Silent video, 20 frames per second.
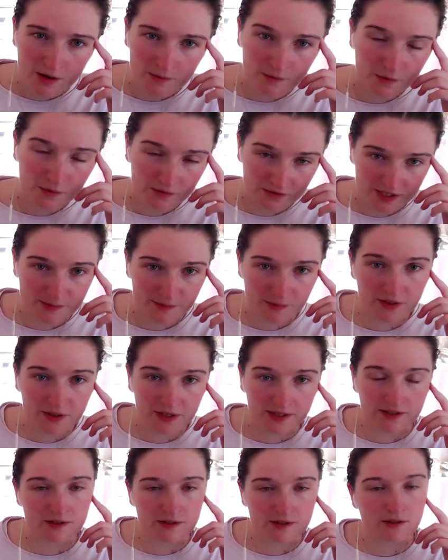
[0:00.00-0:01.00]
or
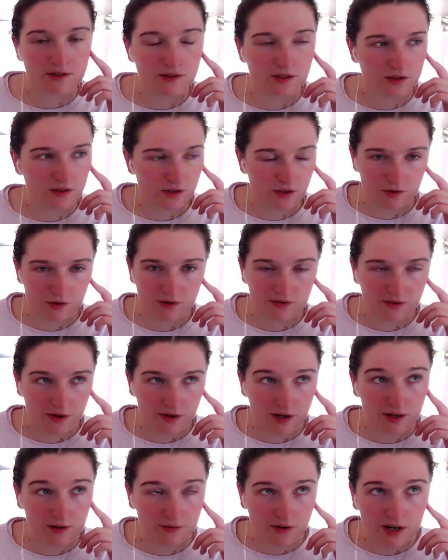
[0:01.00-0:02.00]
responding to your
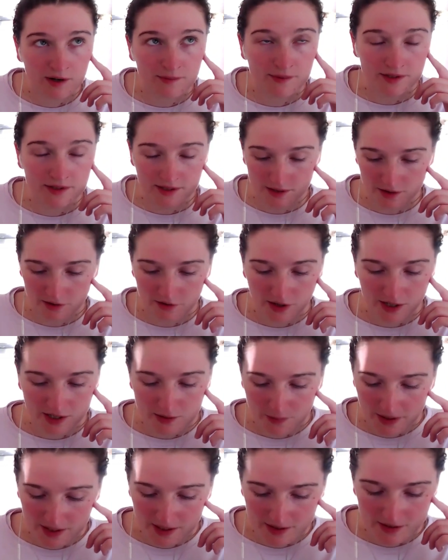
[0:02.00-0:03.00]
environment in the
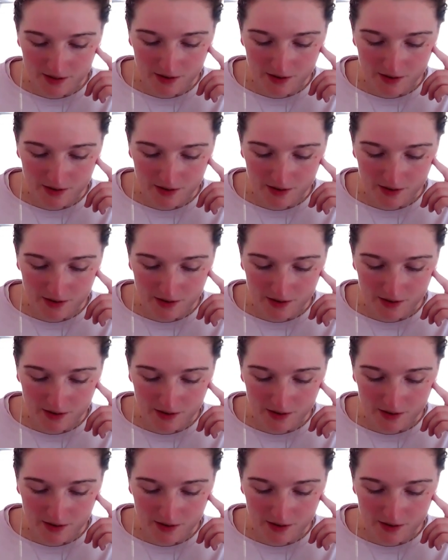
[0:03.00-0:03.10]
correct way.